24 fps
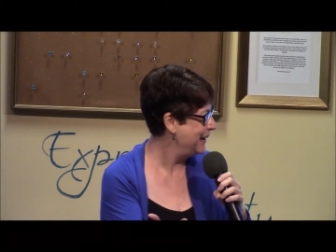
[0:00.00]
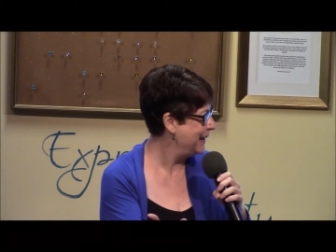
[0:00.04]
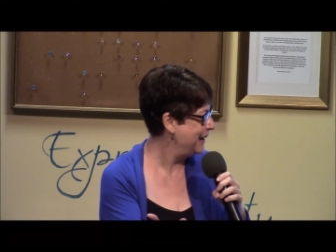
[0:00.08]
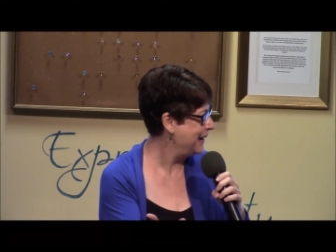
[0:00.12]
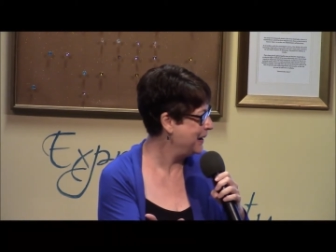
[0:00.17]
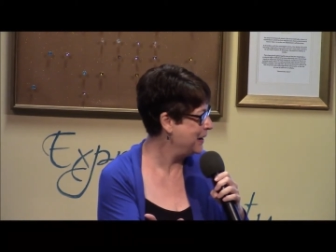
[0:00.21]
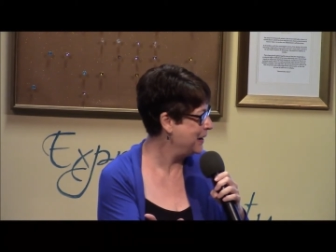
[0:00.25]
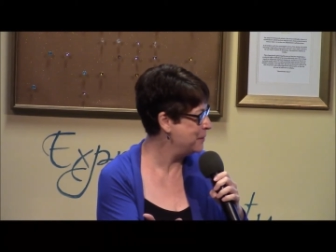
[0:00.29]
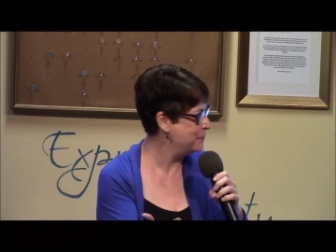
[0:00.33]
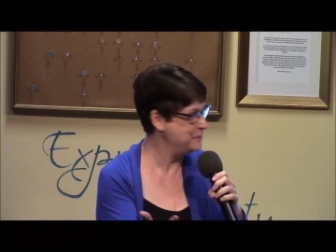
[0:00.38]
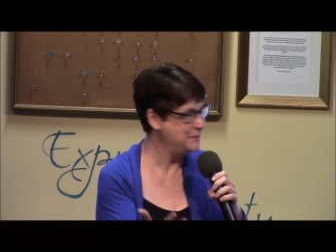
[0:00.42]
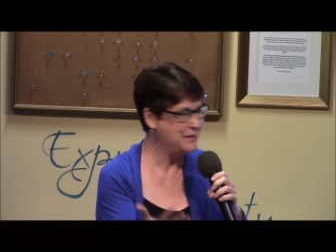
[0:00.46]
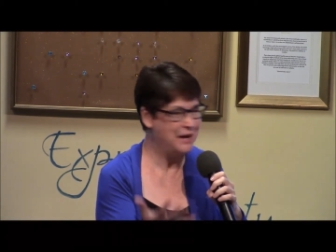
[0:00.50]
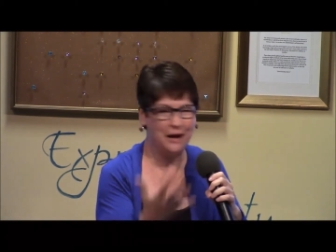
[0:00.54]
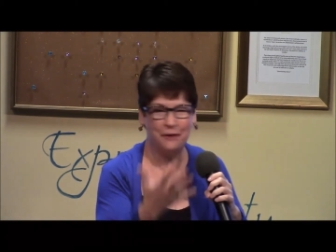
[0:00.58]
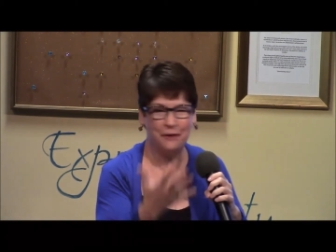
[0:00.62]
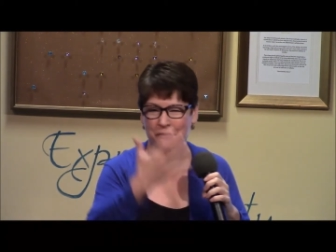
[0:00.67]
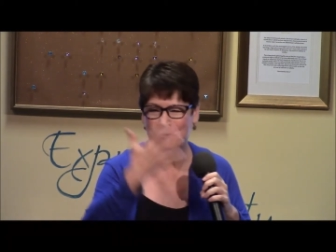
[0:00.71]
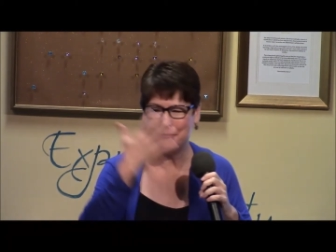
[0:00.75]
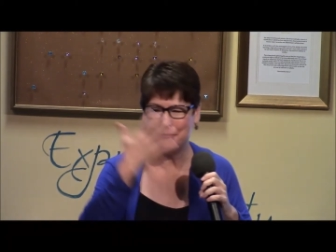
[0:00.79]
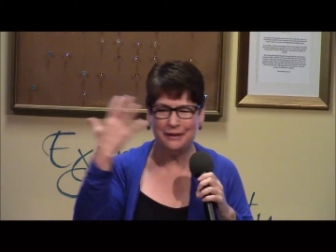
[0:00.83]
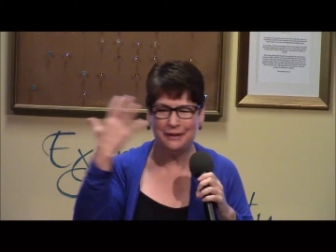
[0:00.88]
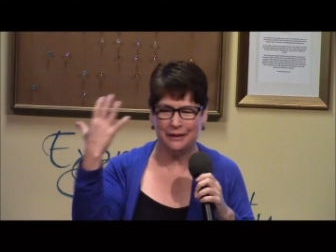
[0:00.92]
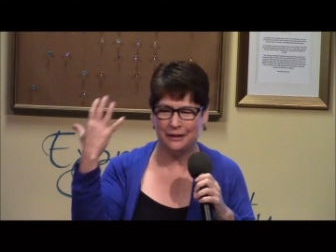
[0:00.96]
Not
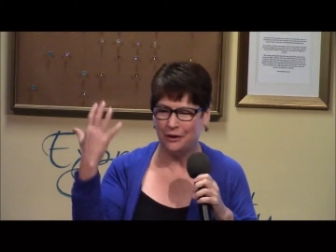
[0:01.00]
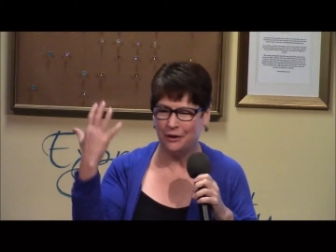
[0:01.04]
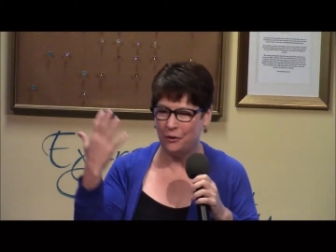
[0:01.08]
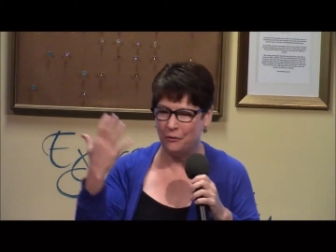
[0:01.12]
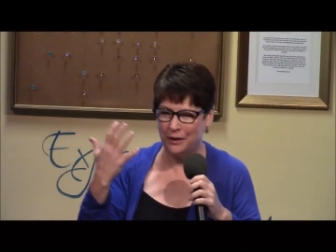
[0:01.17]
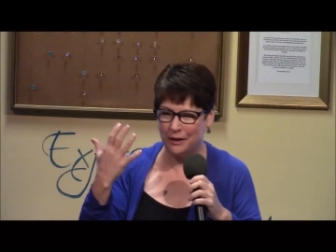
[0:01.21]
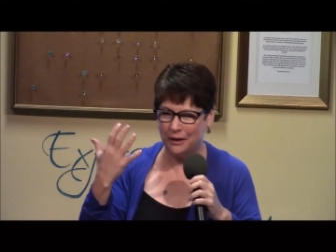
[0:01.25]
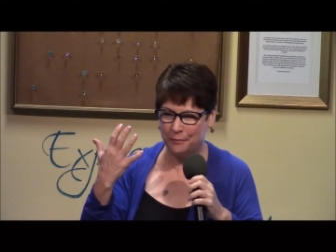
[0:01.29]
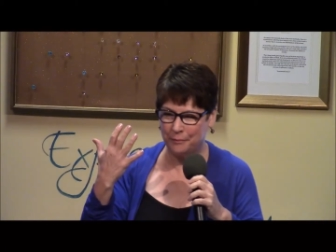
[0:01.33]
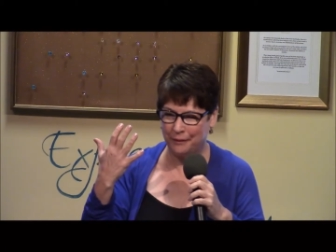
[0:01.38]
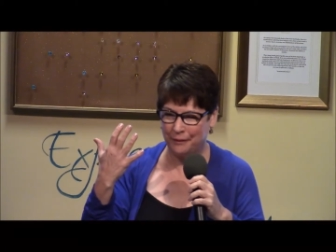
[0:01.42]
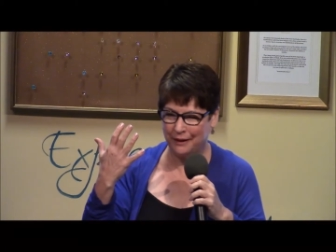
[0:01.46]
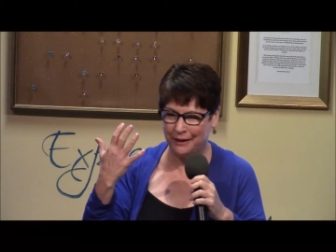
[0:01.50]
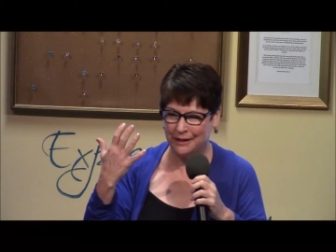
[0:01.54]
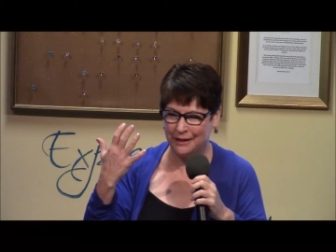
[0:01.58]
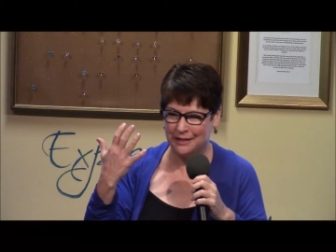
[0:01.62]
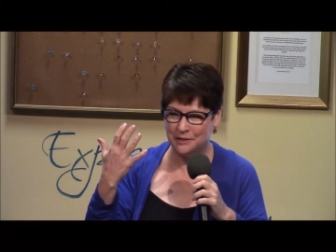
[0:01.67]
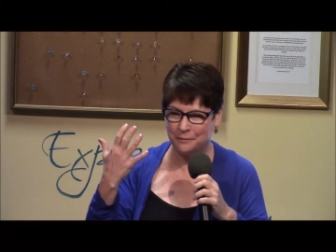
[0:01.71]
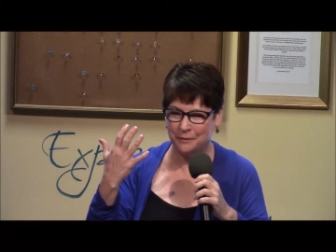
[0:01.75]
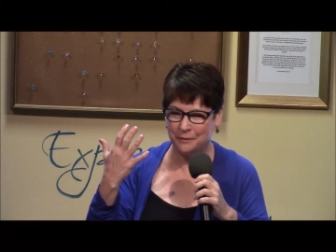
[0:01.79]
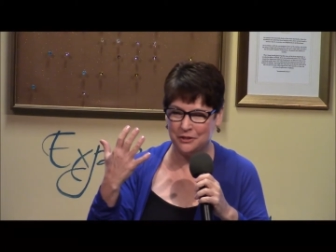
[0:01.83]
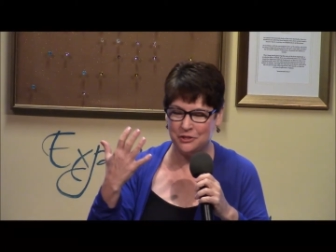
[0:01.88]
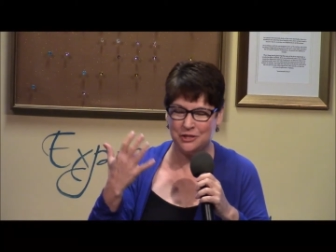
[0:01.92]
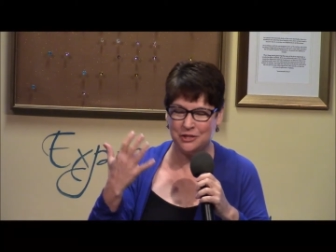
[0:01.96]
from an egoic
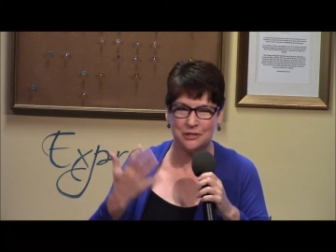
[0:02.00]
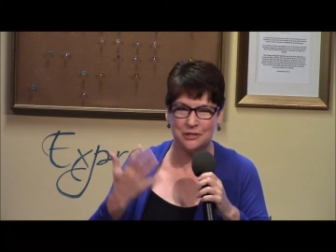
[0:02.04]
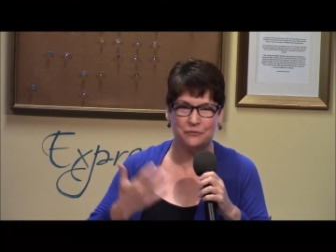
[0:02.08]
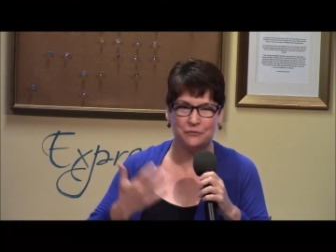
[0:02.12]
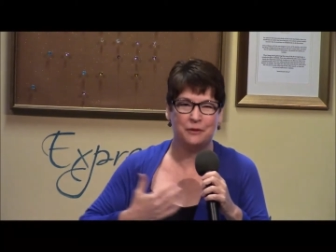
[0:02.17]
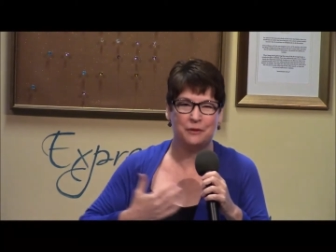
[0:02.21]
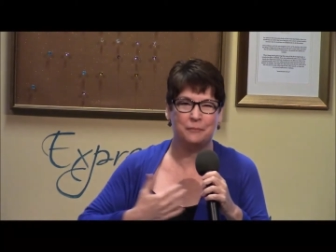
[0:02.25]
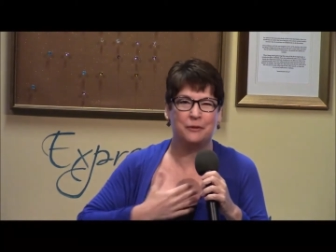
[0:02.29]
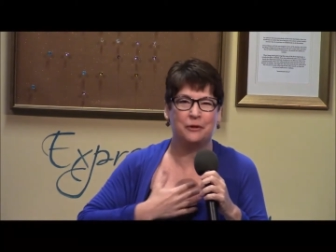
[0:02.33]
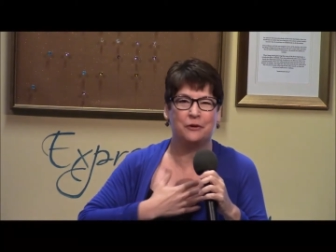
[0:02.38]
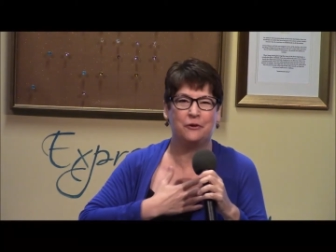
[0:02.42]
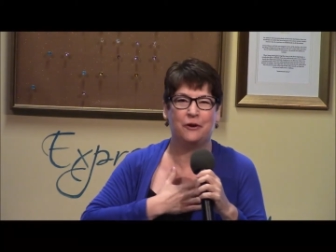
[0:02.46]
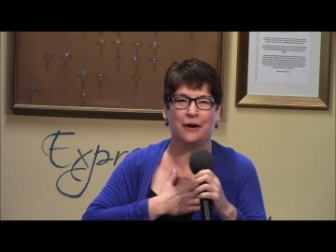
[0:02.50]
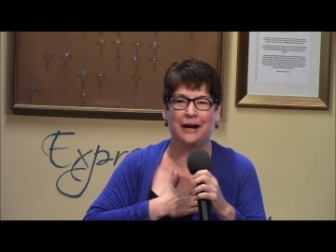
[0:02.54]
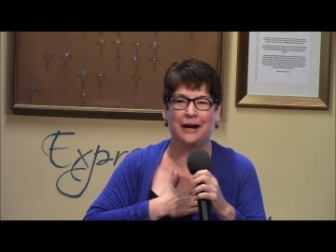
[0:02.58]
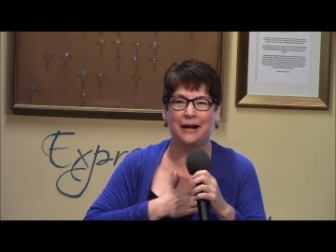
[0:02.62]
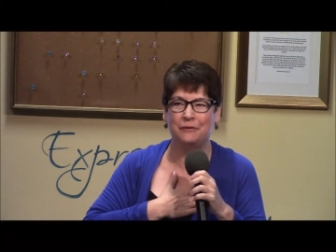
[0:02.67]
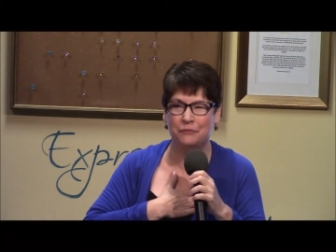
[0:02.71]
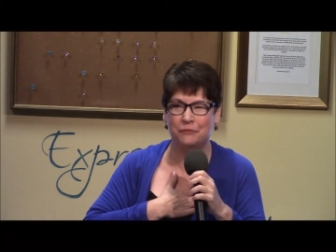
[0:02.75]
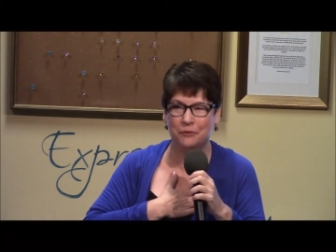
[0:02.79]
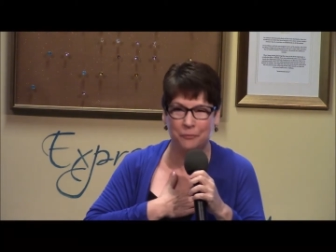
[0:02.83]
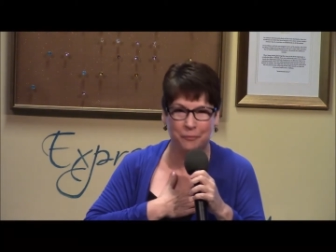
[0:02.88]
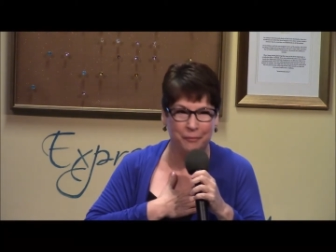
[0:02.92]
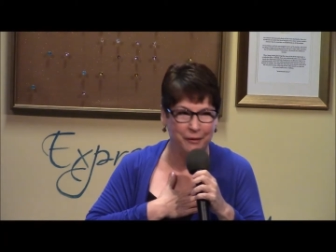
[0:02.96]
place, but just from a
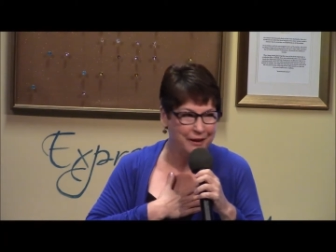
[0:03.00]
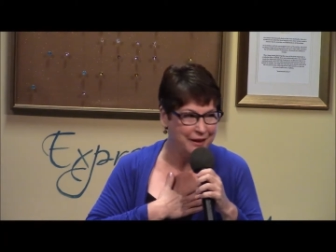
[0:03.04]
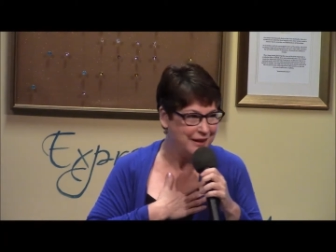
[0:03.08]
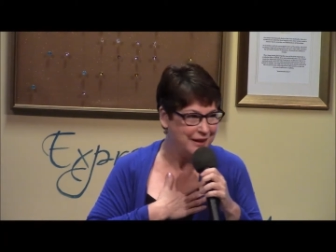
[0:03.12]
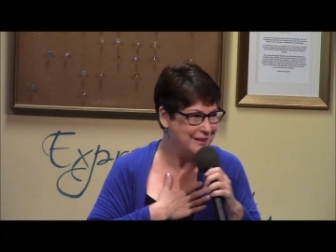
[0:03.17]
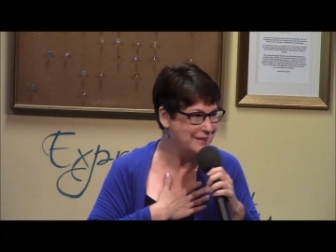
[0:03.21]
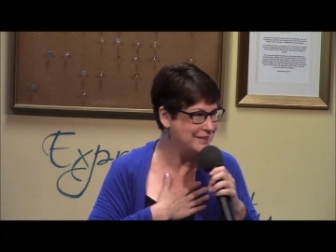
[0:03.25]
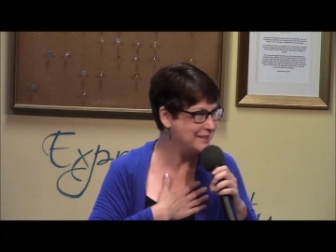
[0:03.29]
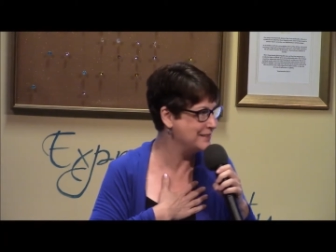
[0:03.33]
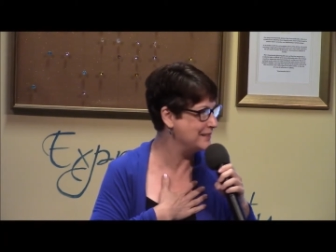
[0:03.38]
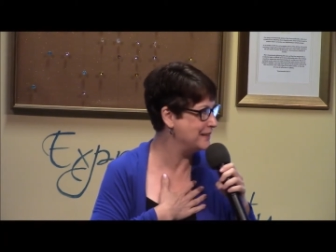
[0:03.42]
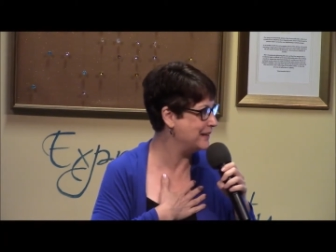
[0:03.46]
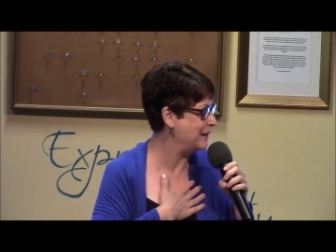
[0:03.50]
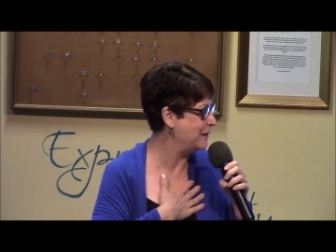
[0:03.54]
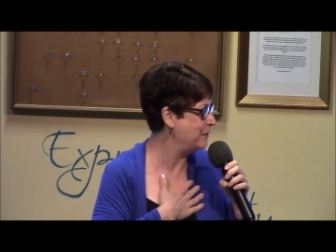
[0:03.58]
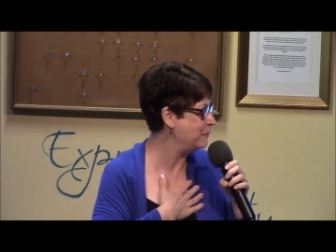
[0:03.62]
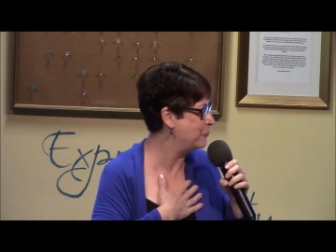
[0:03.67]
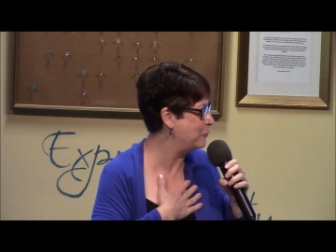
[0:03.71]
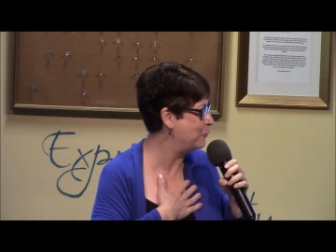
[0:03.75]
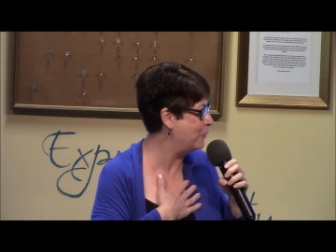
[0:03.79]
grateful place of,